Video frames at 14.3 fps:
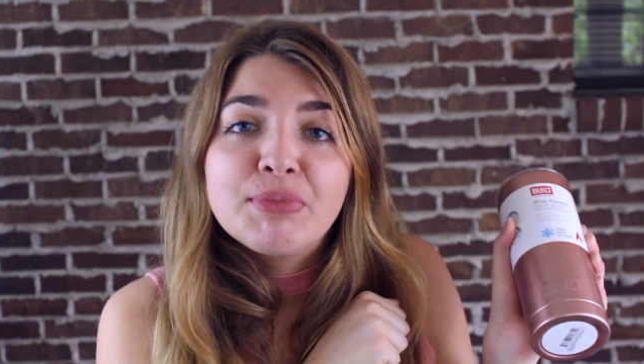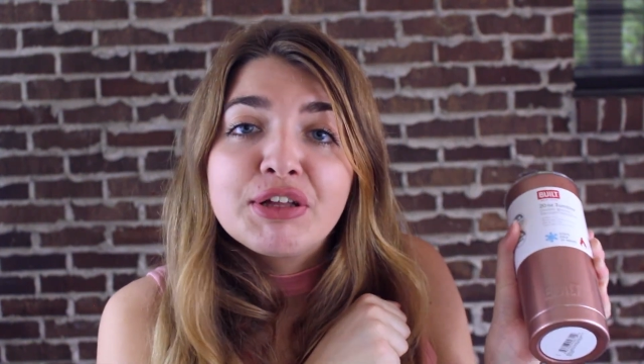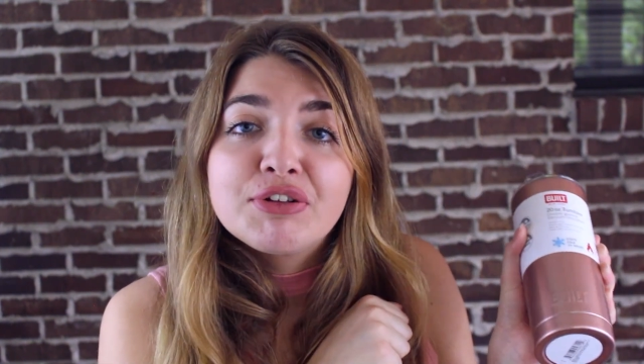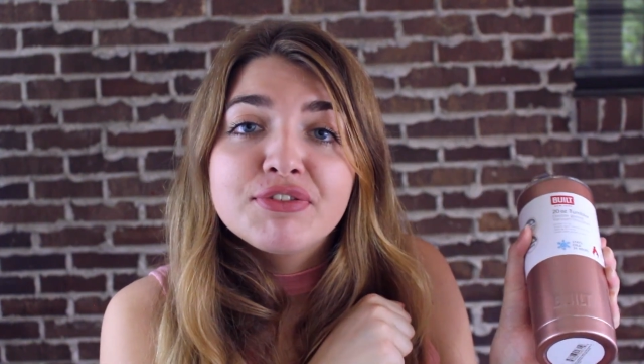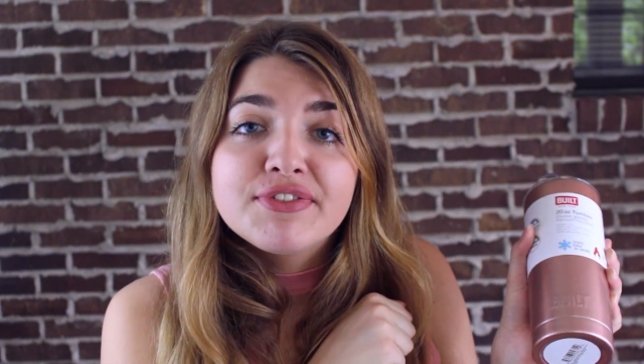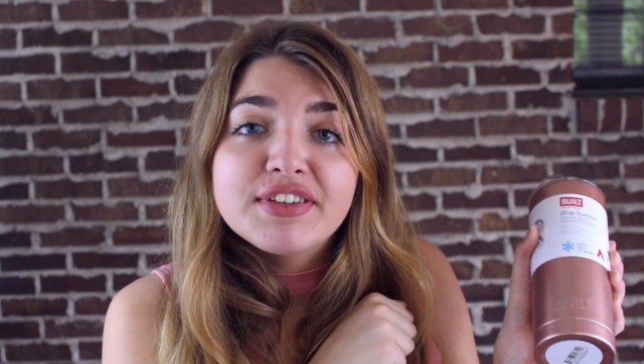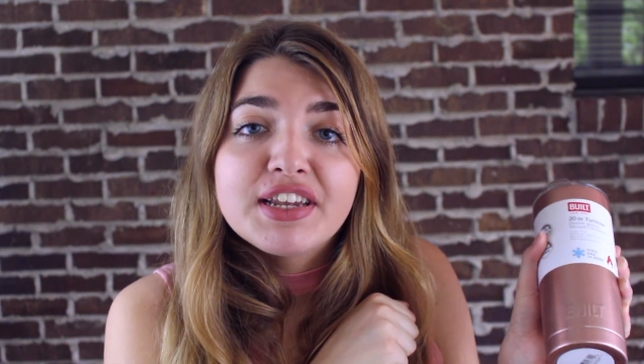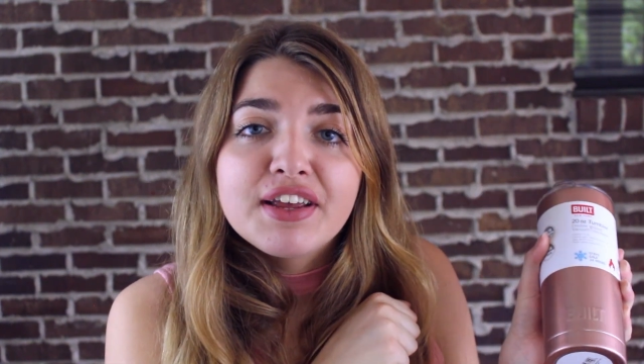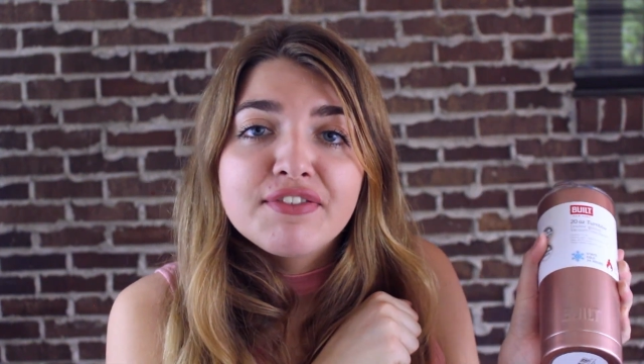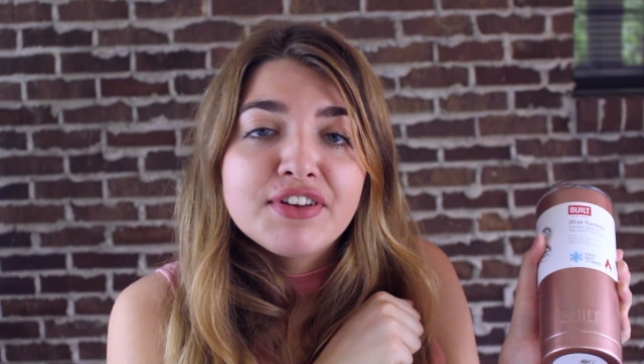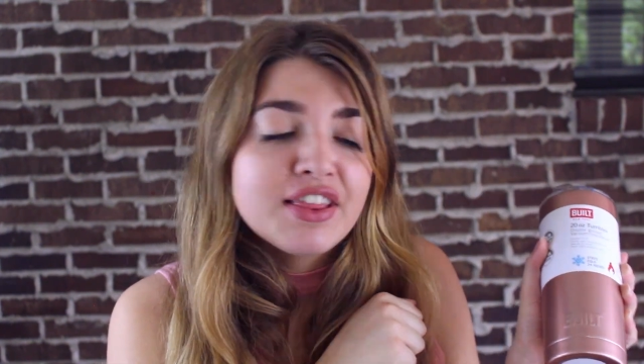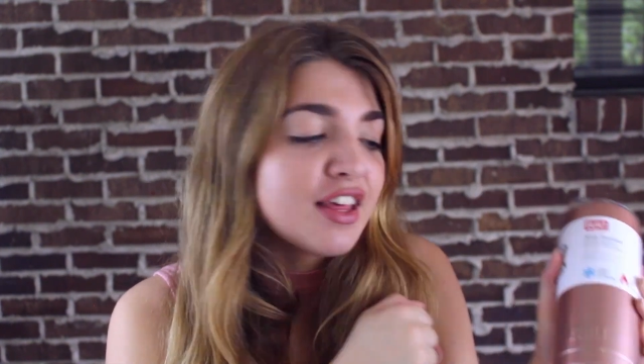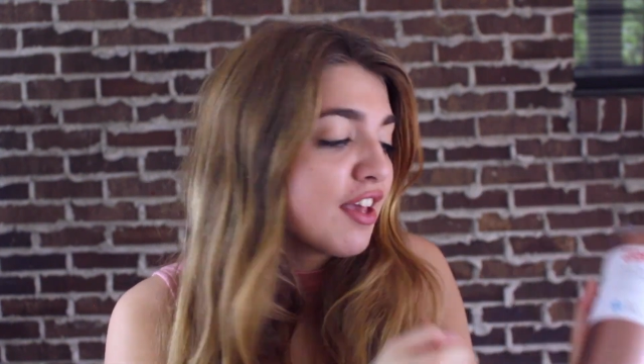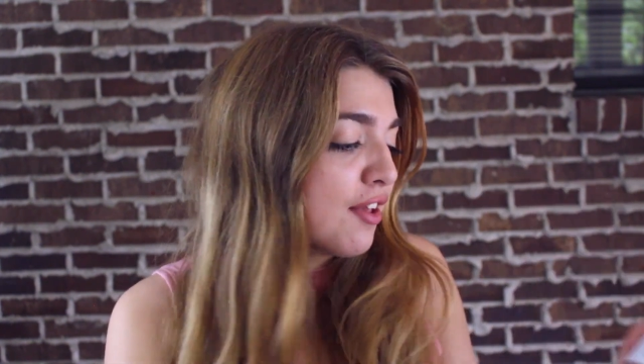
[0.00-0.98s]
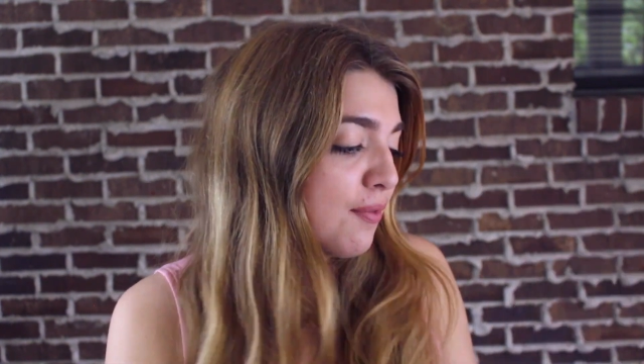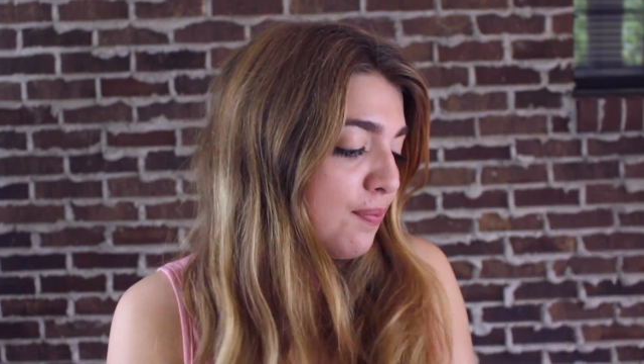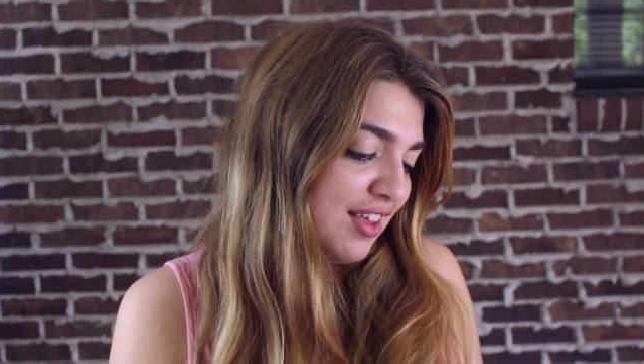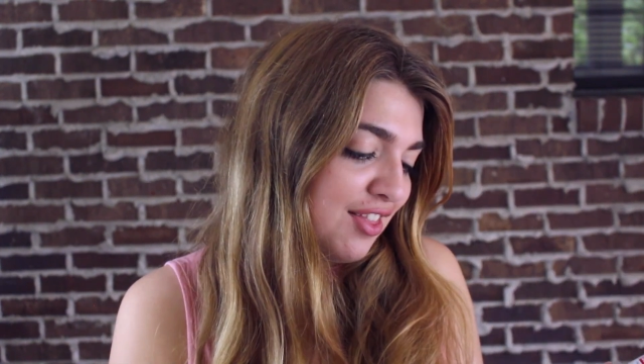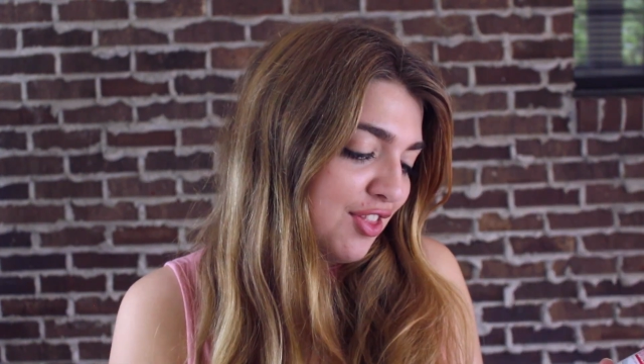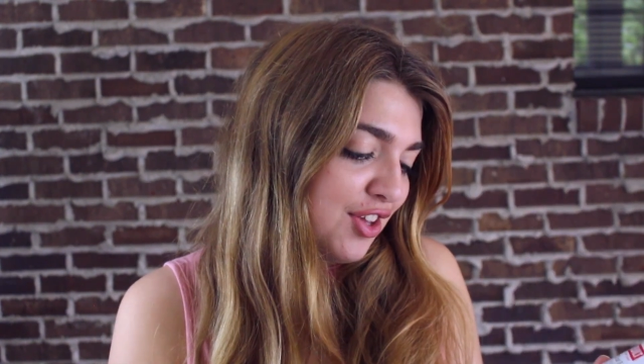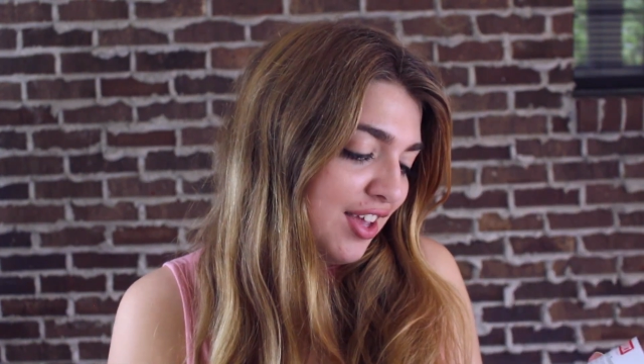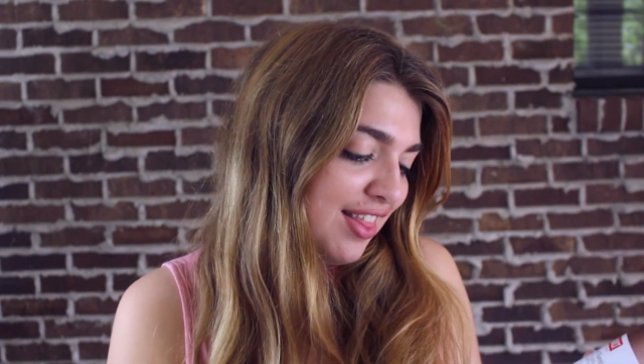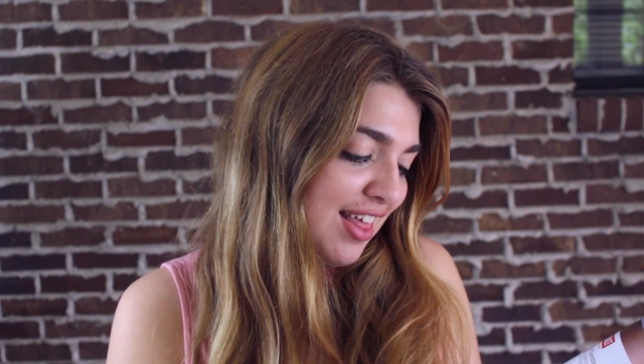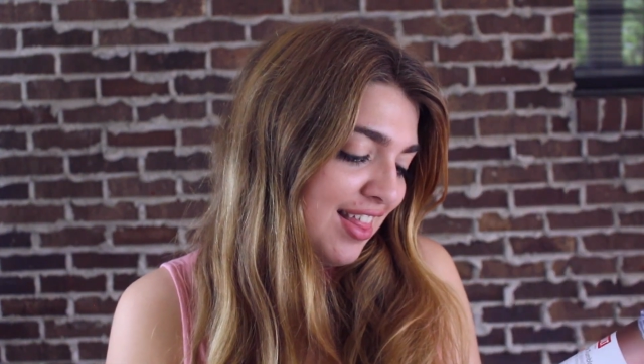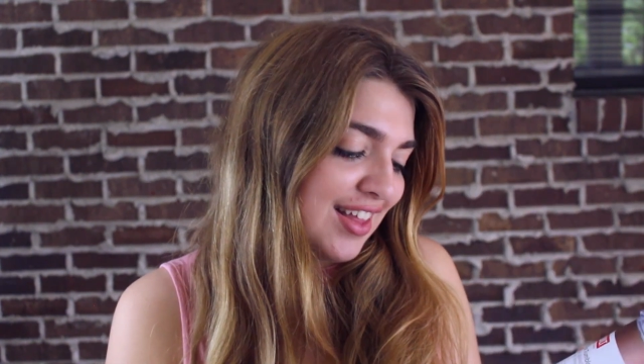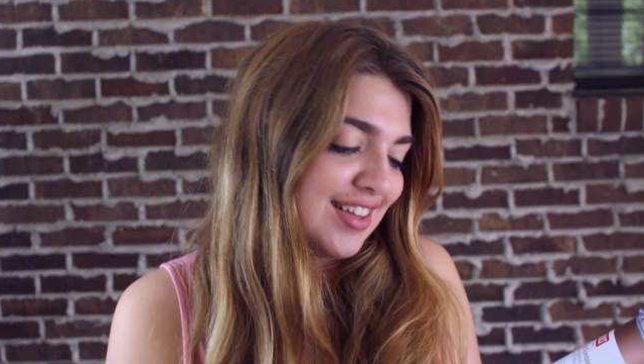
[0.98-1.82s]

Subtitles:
built and everything. And look at that,